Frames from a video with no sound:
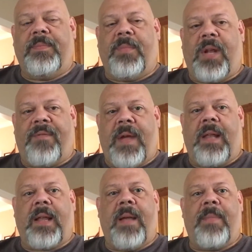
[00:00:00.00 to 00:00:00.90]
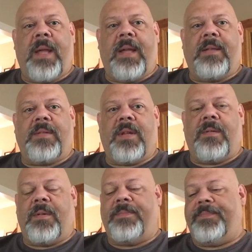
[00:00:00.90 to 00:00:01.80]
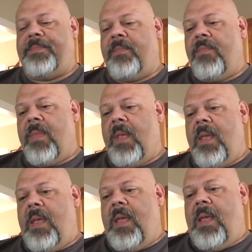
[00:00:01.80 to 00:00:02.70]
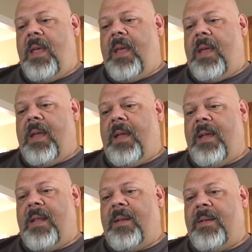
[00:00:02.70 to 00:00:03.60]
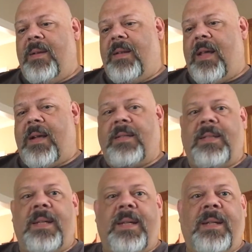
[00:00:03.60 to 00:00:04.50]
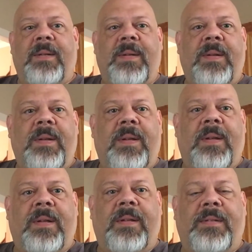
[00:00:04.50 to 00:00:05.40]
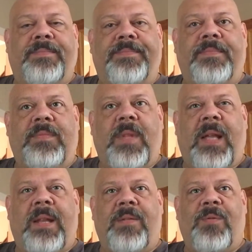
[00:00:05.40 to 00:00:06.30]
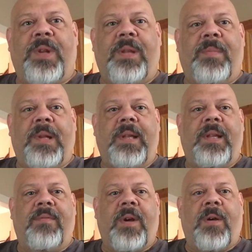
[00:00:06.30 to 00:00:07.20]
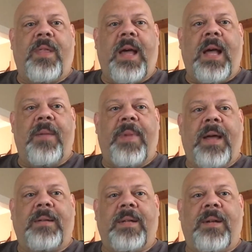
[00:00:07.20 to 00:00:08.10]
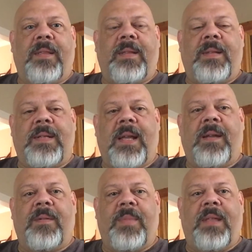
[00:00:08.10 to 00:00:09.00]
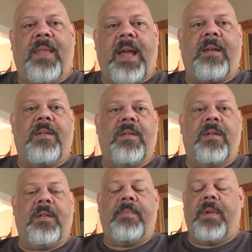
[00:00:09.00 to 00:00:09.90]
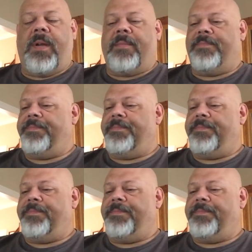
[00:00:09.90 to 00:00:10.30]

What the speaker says: but I finally got my hands on it. And like I said, I didn't really believe all the hype out there that the tank could be that good, but